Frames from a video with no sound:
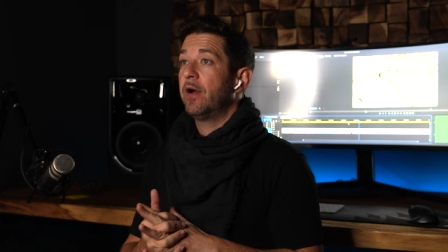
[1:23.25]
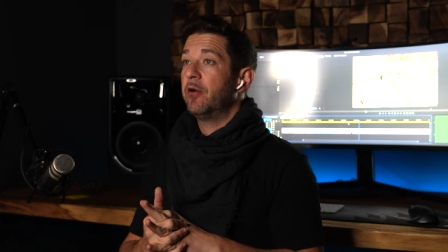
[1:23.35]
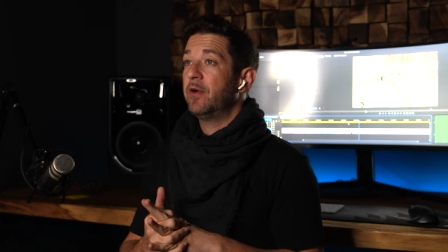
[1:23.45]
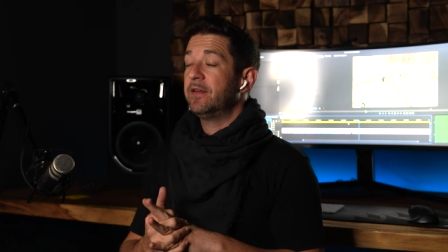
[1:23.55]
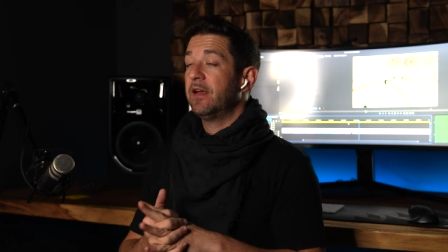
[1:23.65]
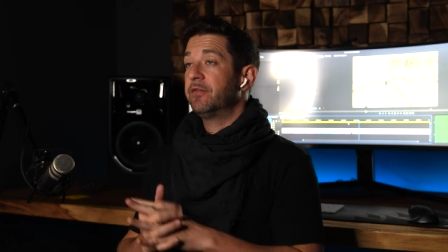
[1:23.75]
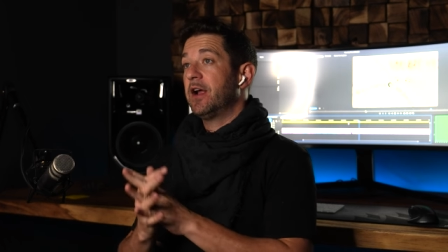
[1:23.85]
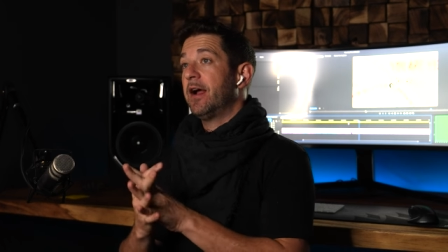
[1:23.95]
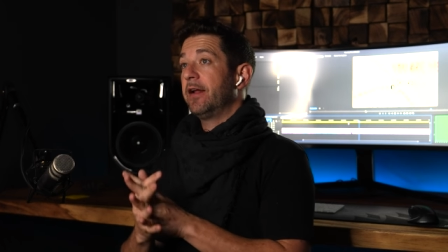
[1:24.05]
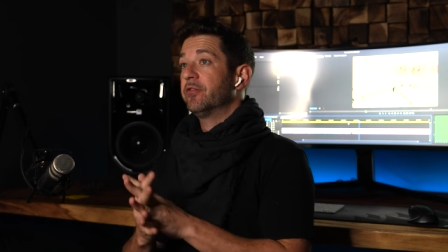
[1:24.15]
I always have
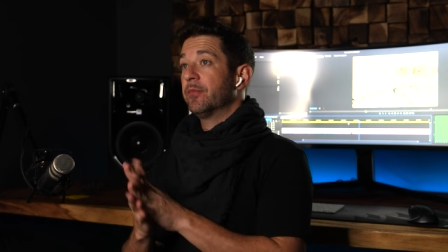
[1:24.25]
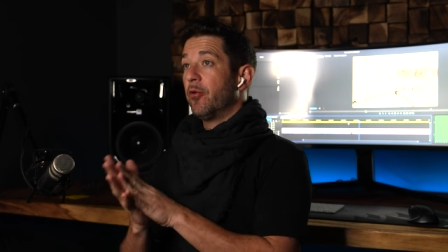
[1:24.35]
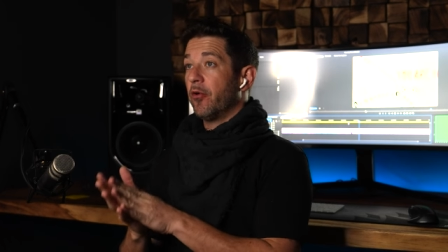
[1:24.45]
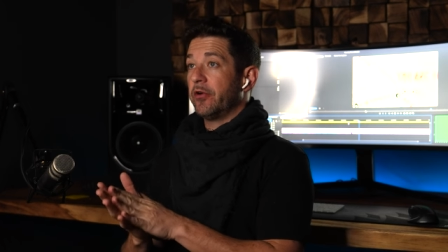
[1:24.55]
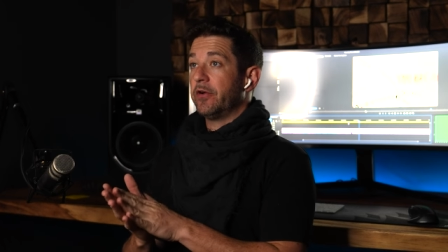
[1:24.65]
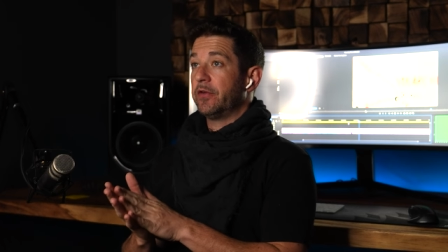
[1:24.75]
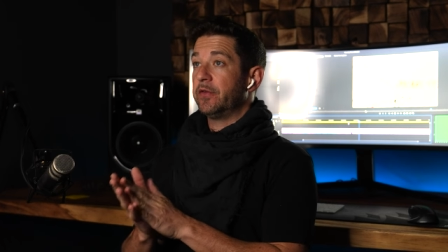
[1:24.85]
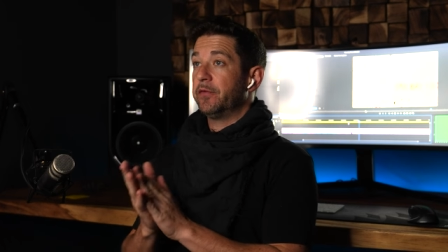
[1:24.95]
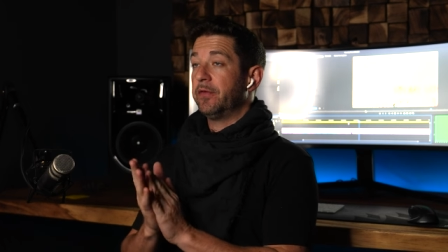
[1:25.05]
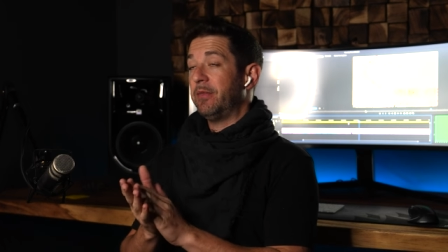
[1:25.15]
guides or
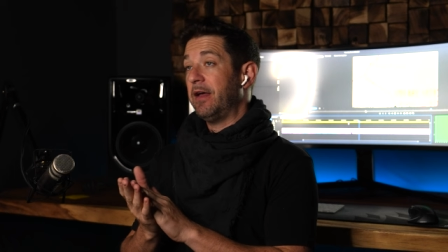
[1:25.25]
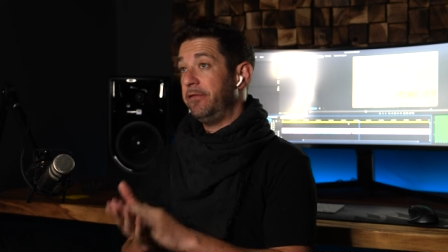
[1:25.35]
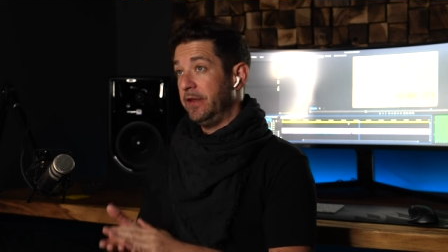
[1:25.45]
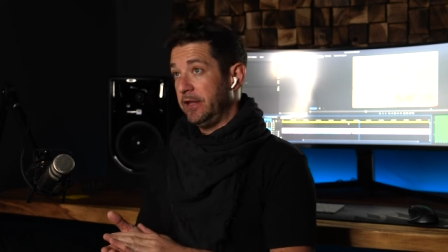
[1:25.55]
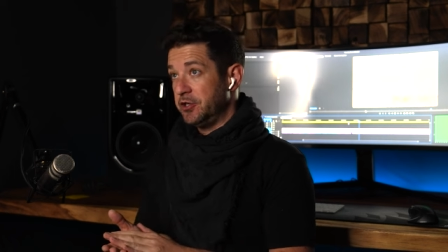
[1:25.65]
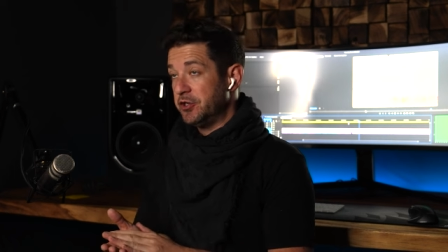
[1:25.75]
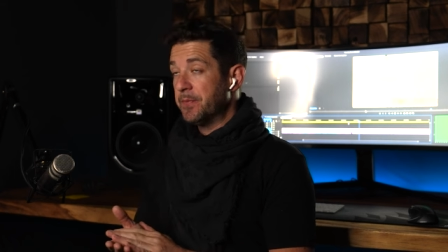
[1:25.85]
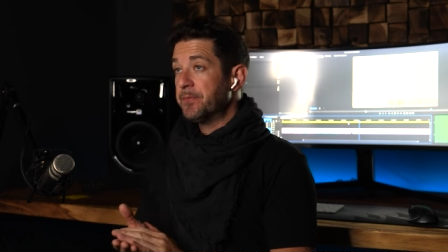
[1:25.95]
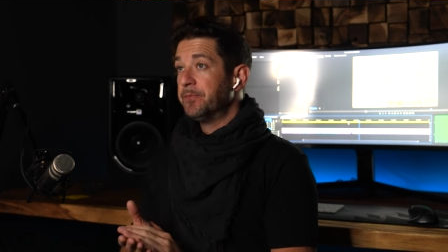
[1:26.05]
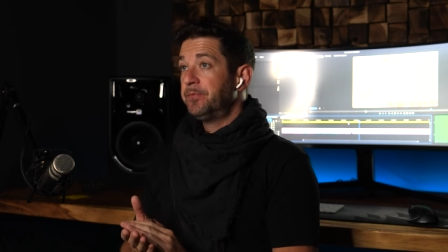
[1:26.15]
porters from that village.
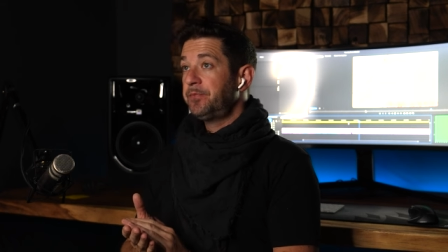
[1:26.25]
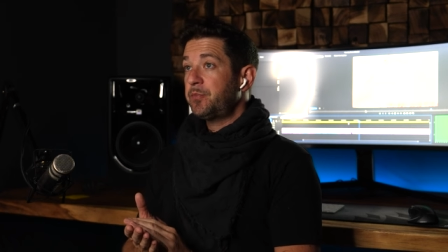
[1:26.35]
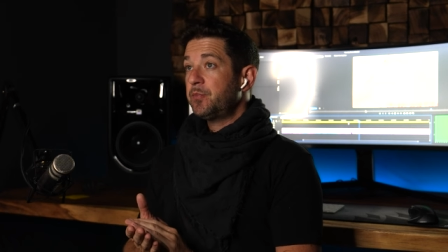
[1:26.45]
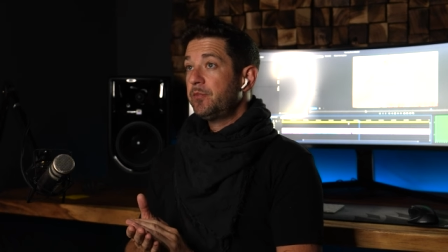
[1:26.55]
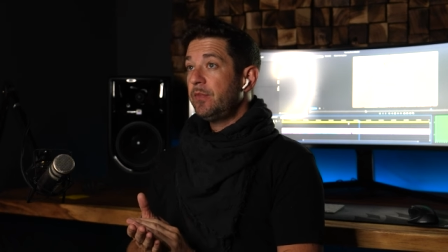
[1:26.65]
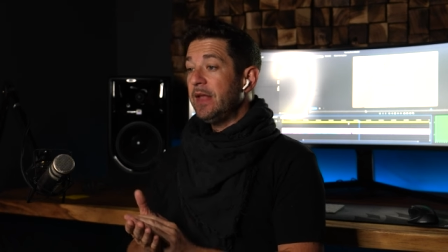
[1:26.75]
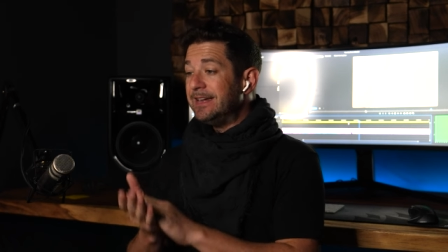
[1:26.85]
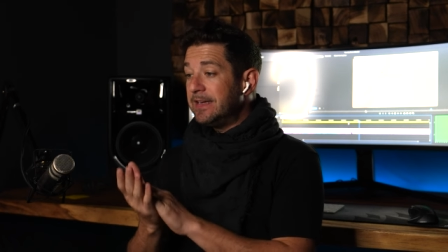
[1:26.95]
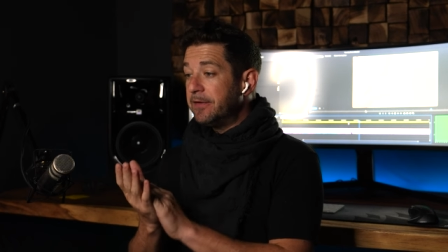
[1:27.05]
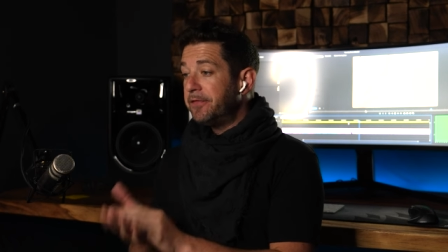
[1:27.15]
I
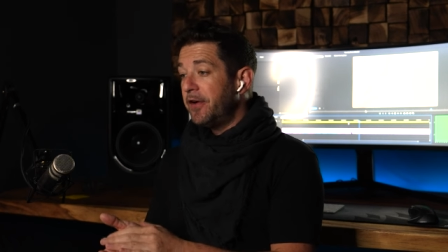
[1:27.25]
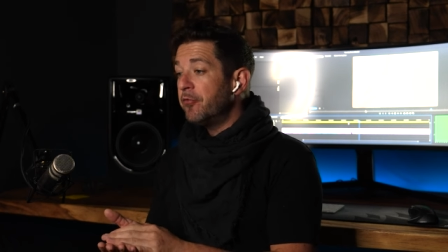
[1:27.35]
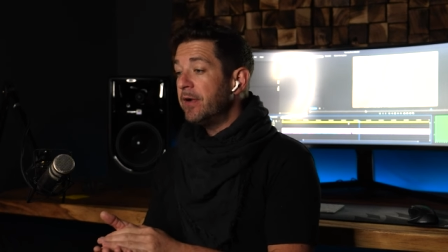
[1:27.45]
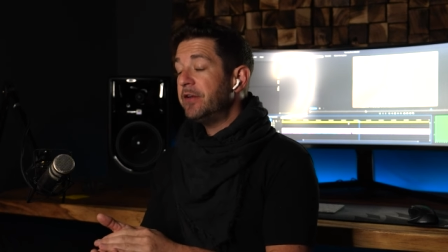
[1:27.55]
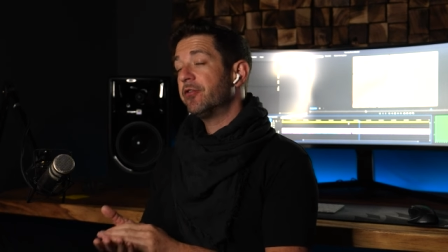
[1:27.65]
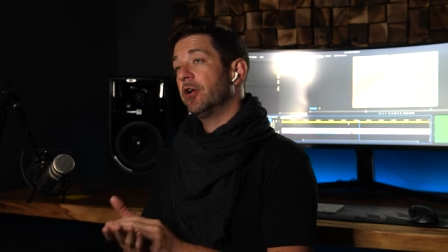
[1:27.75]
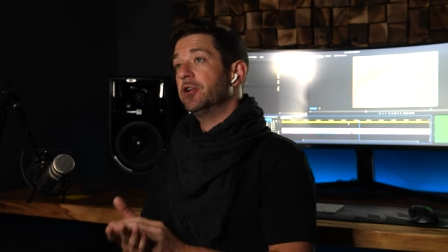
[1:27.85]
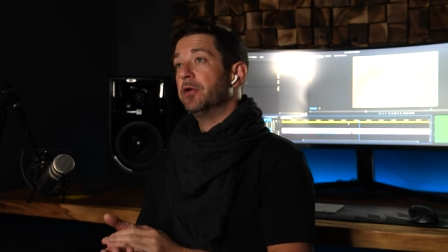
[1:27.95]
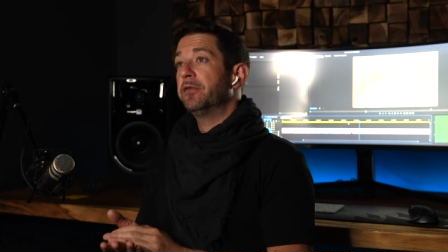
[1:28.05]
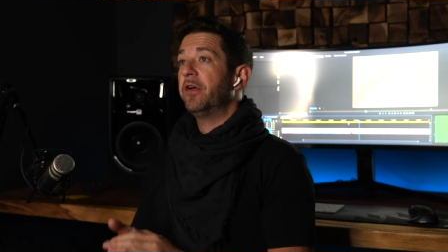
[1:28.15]
did a fundraiser on
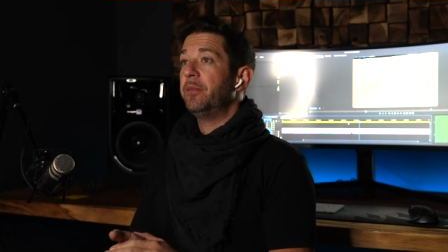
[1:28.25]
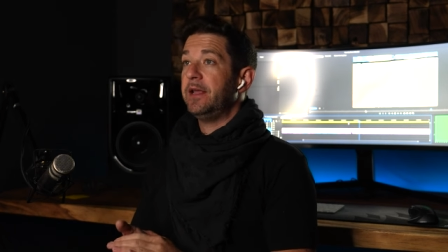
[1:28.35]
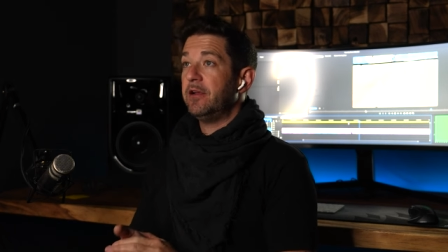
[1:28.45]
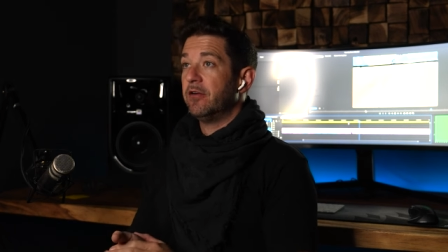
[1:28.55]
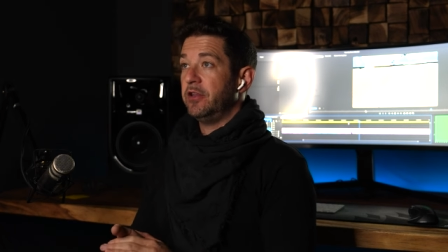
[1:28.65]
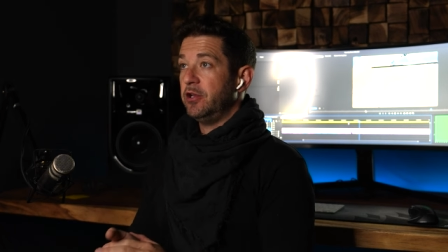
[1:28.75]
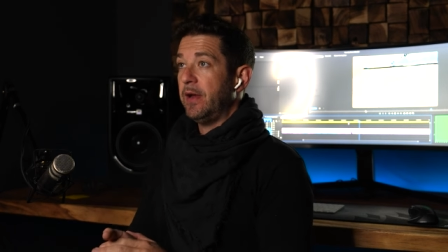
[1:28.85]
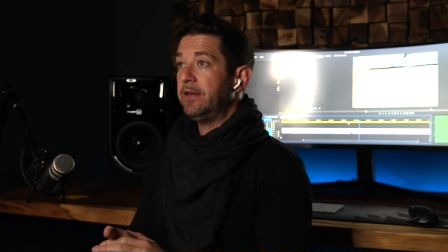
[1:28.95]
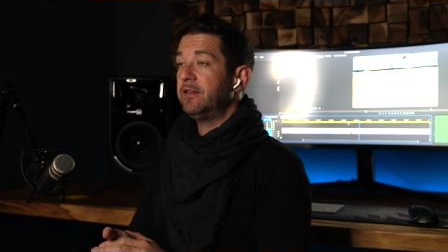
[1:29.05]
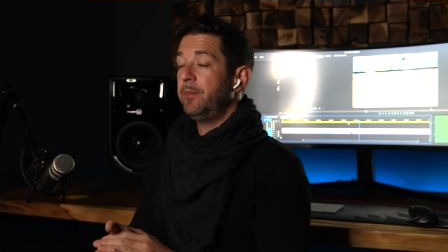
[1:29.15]
GoFundMe here in the
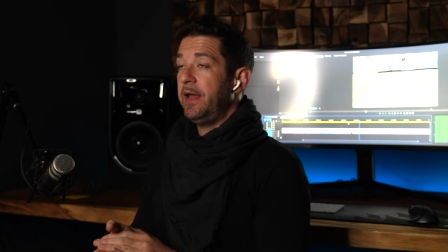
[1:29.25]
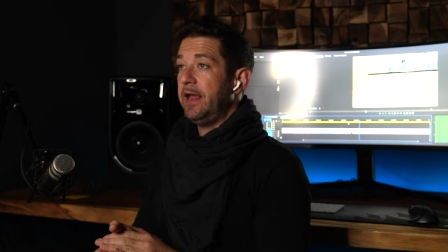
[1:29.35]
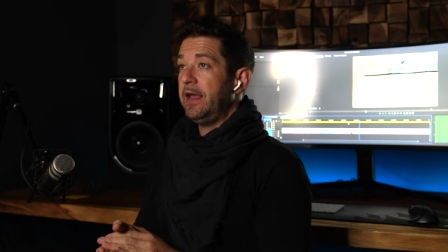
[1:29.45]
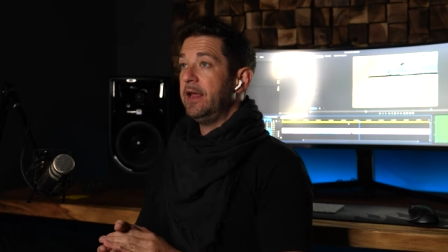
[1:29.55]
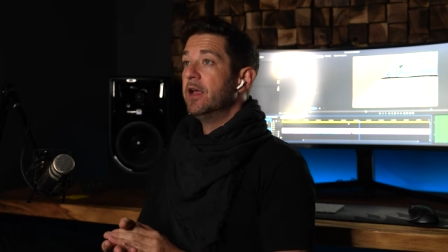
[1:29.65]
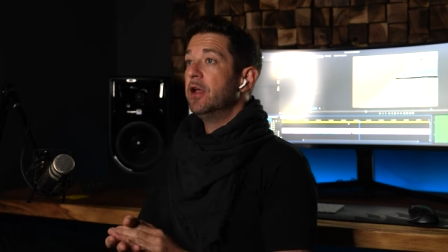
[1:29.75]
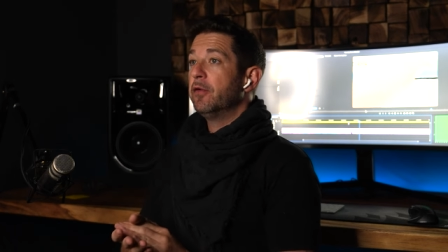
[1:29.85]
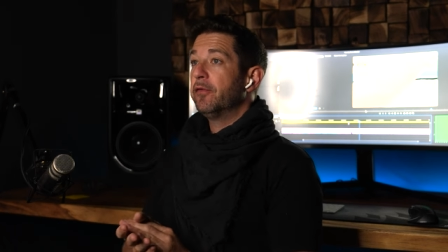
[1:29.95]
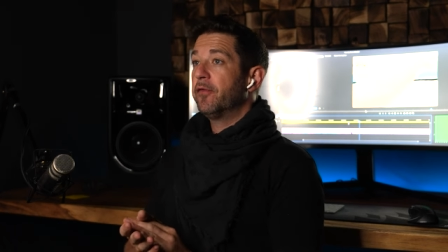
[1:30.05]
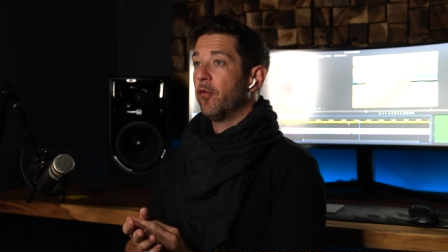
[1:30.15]
US to pay
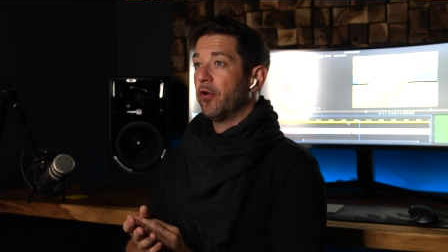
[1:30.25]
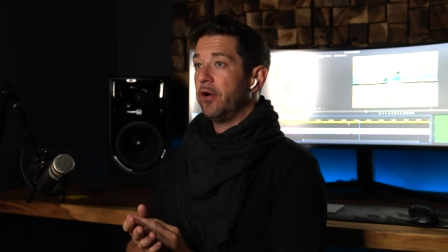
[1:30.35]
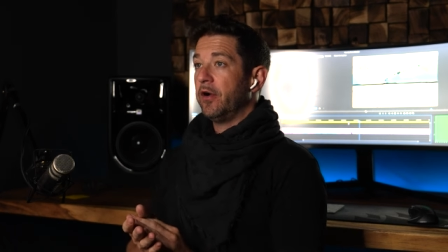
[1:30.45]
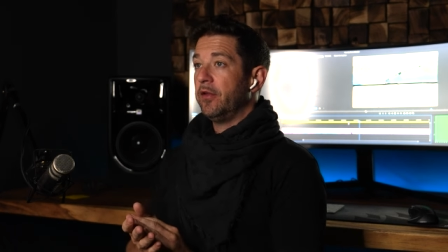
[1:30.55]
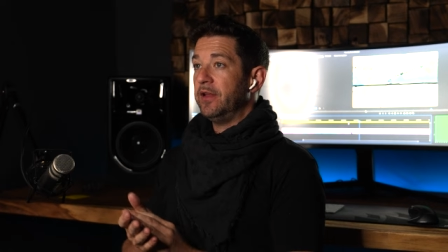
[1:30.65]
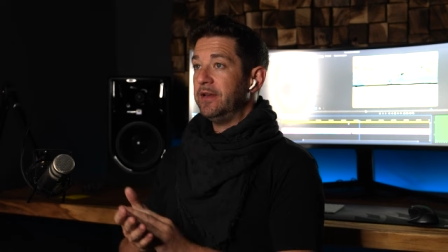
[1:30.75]
for the